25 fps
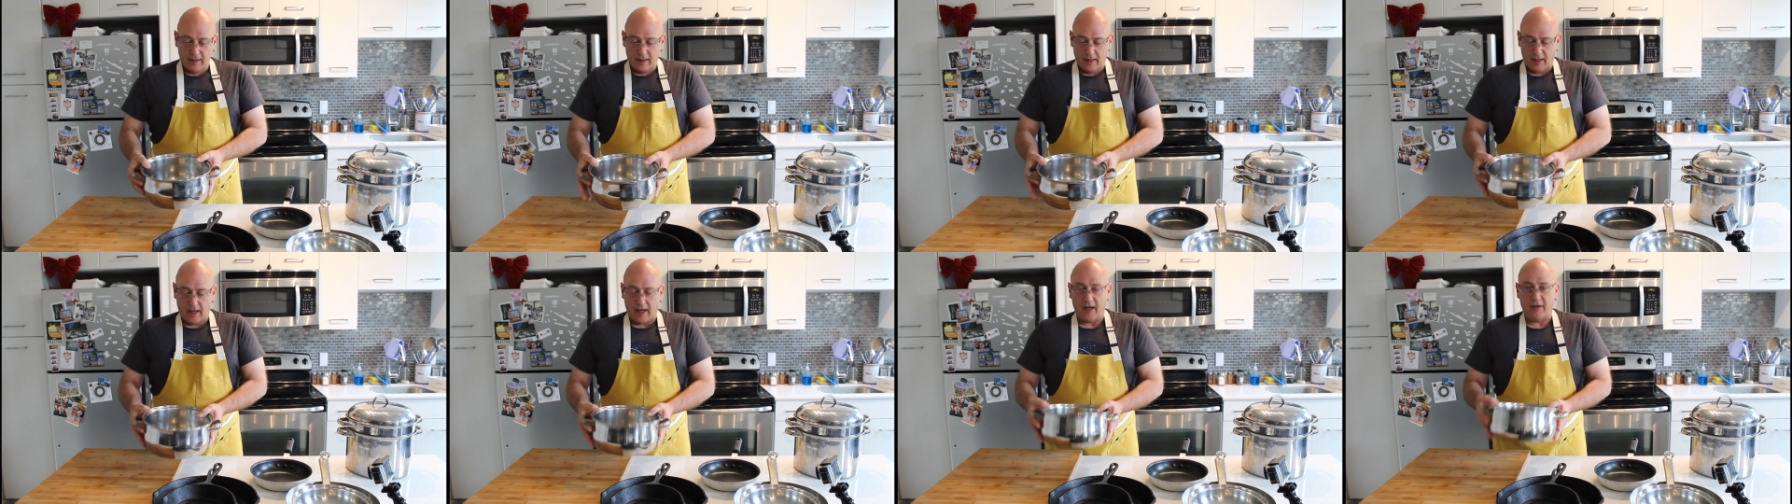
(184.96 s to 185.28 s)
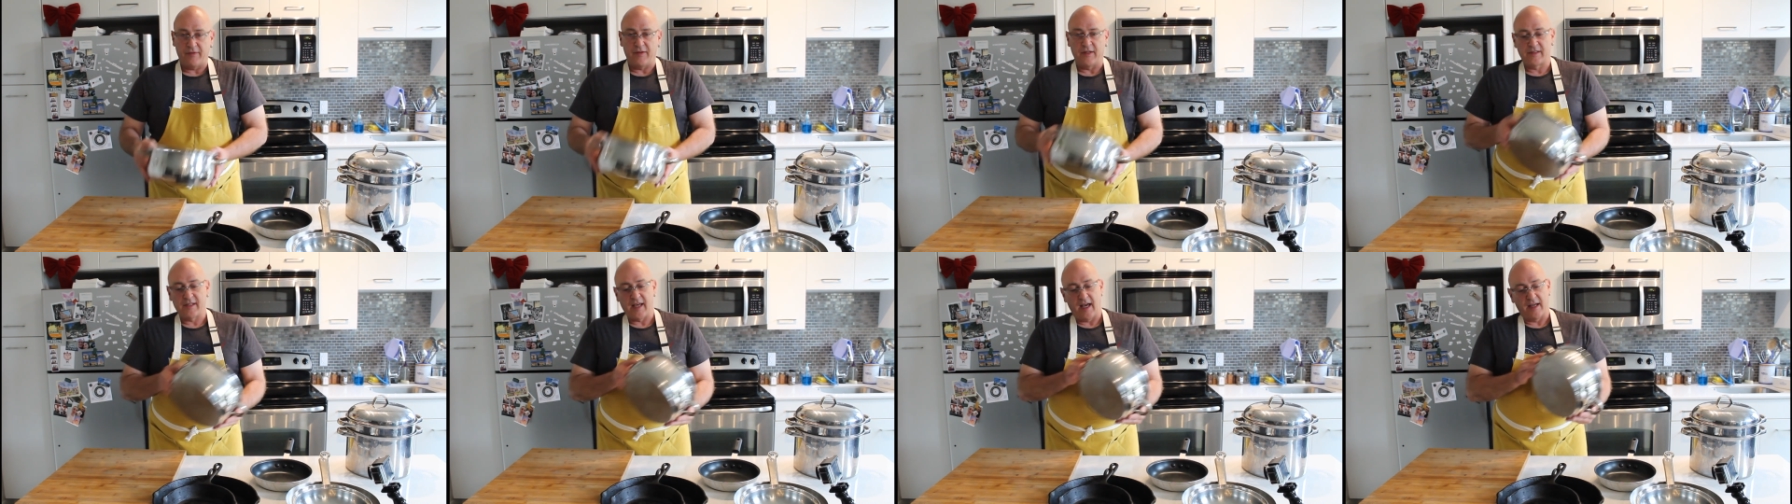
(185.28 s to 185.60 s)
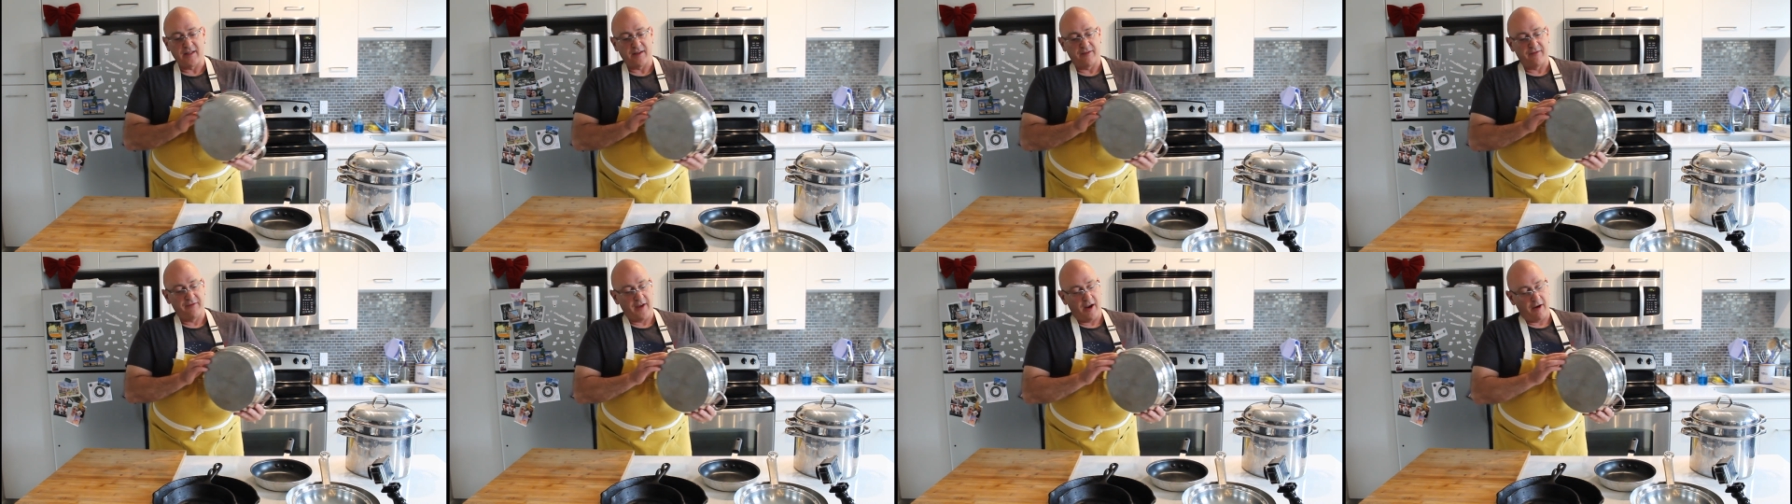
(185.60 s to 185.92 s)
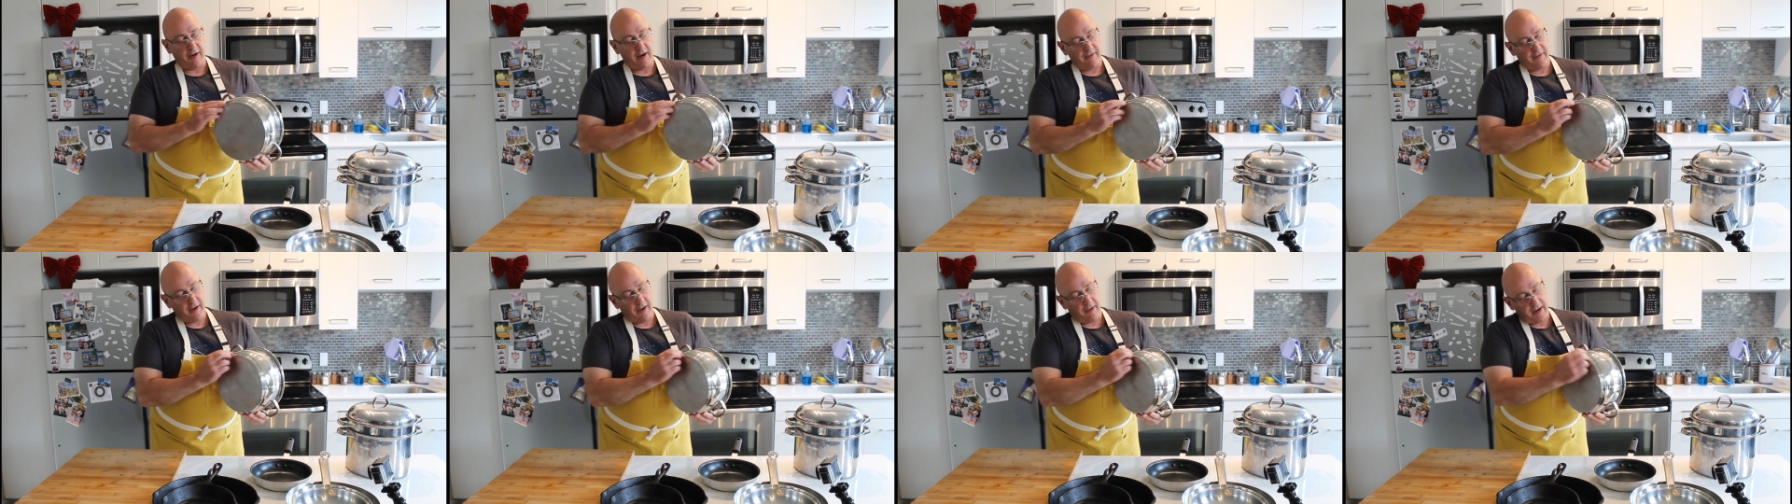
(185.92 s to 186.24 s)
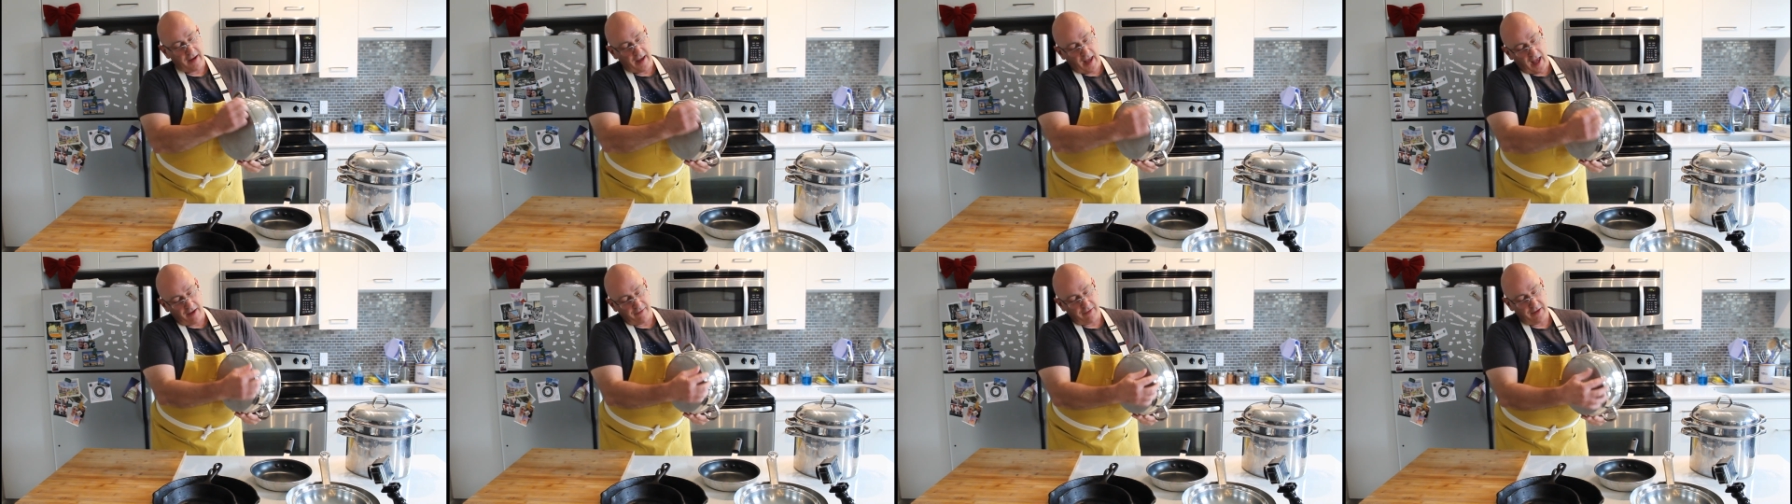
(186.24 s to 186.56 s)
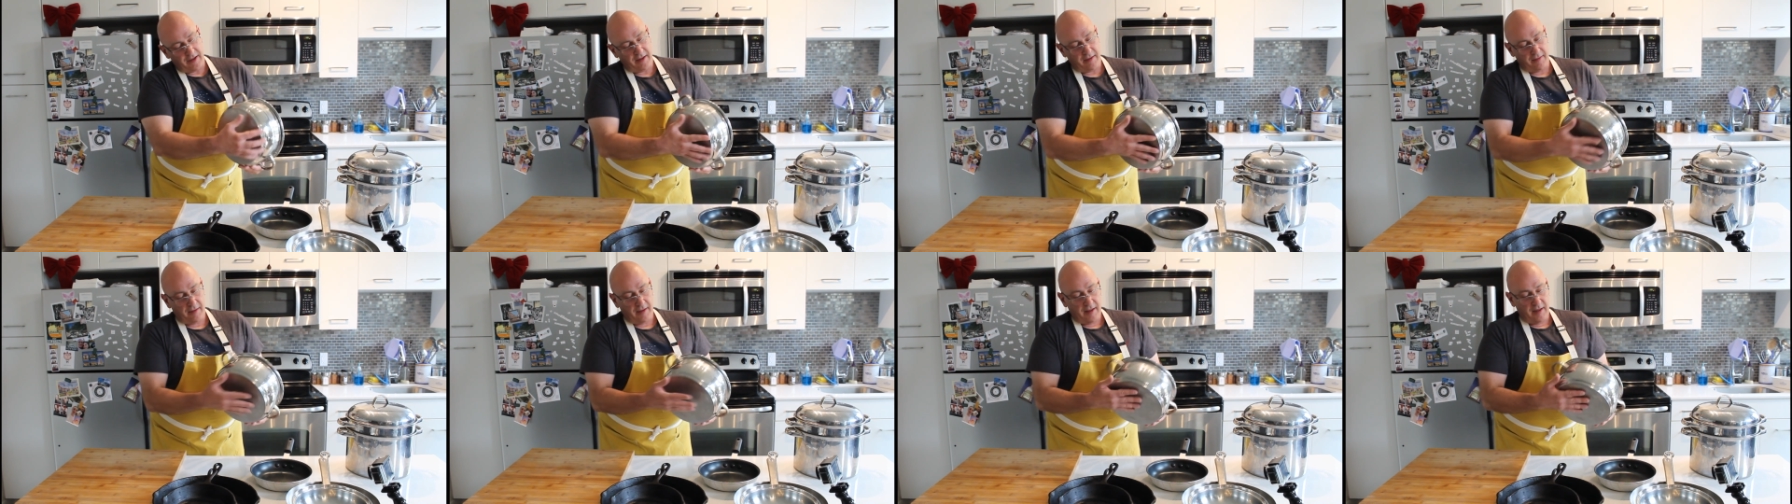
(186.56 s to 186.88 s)
Uh, this has a very, very
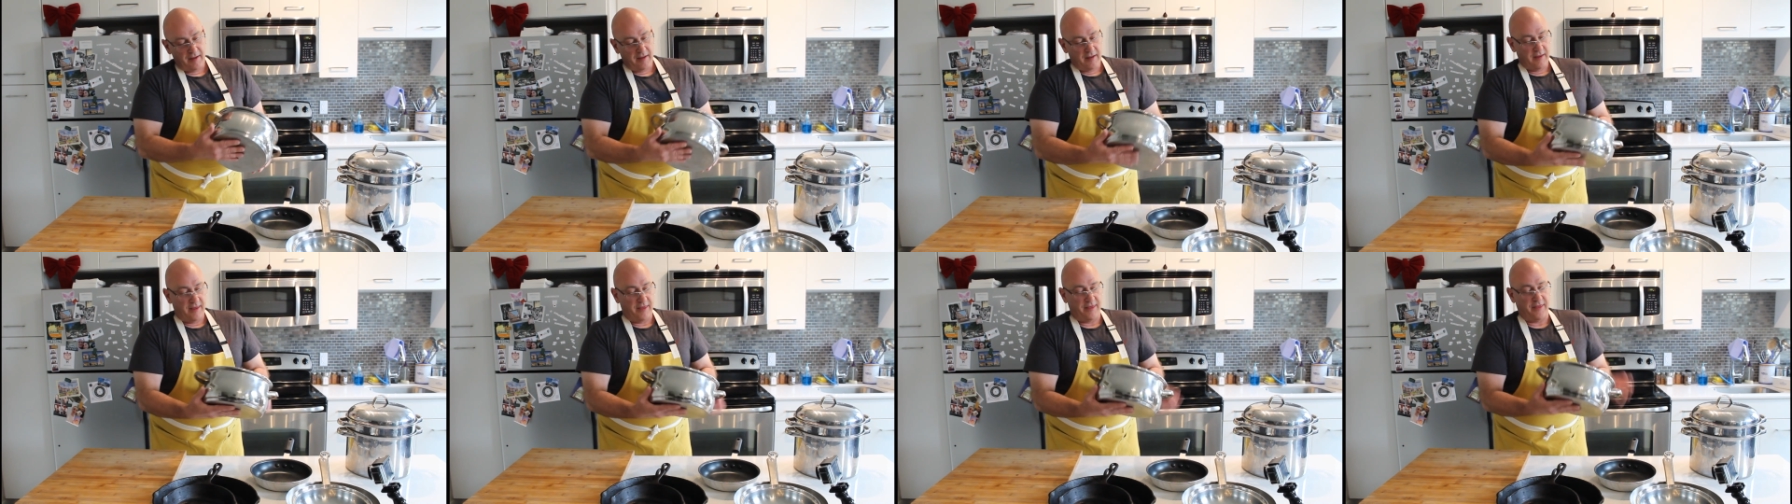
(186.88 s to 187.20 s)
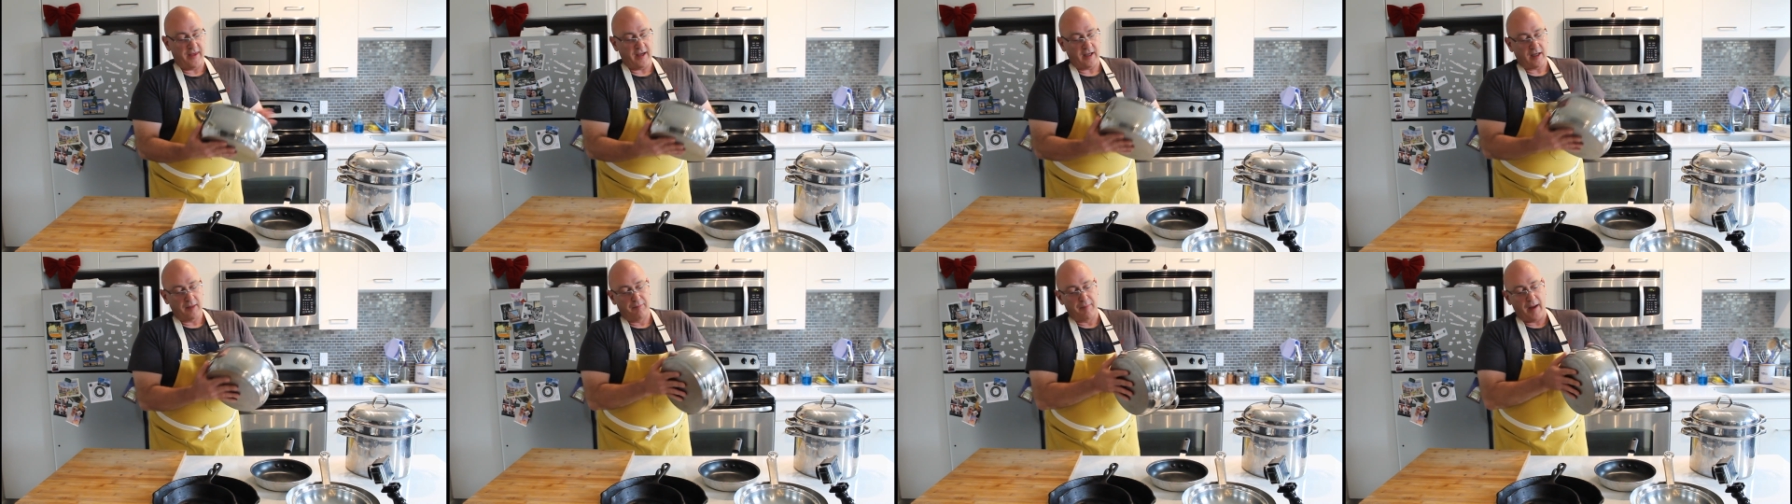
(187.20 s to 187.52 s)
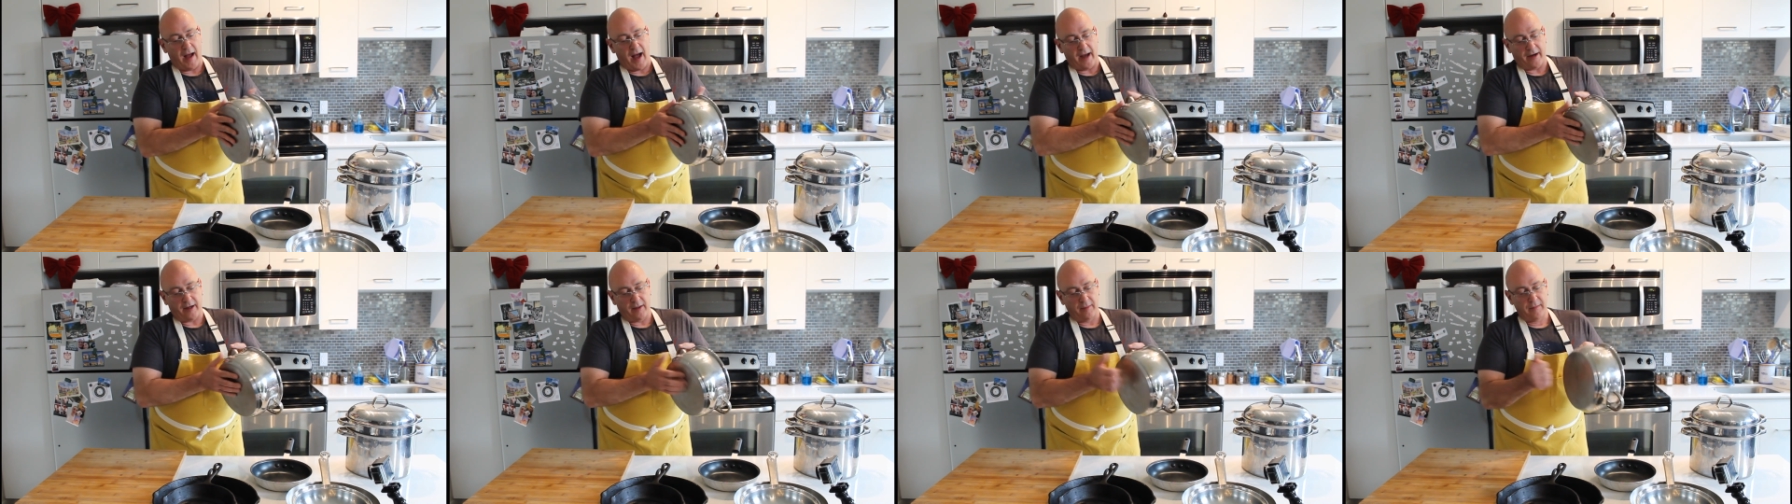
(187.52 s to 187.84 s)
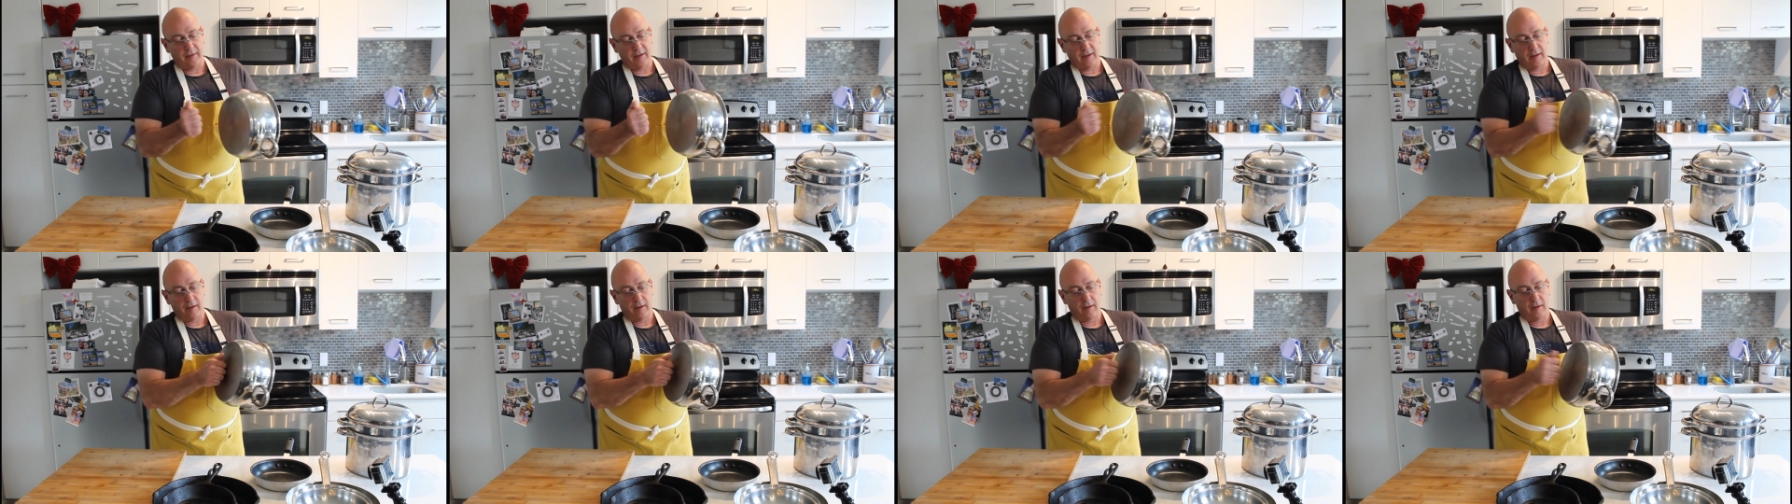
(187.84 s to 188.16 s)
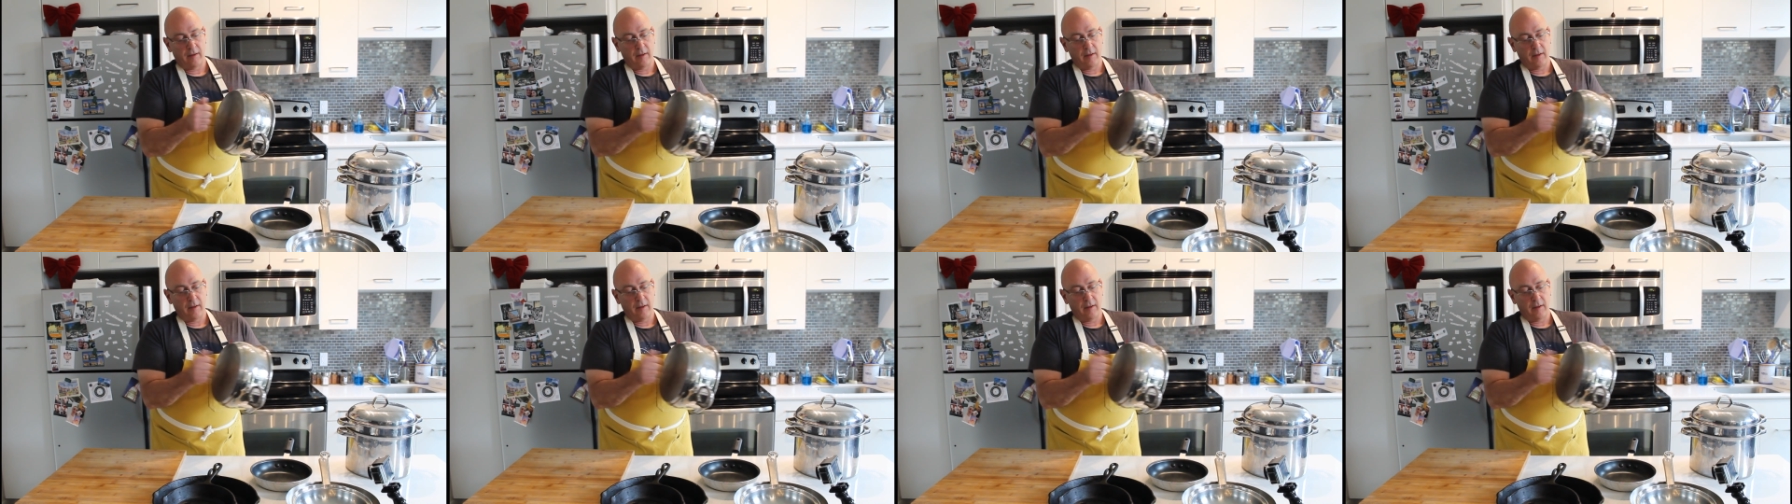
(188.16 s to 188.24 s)
heavy, thick bottom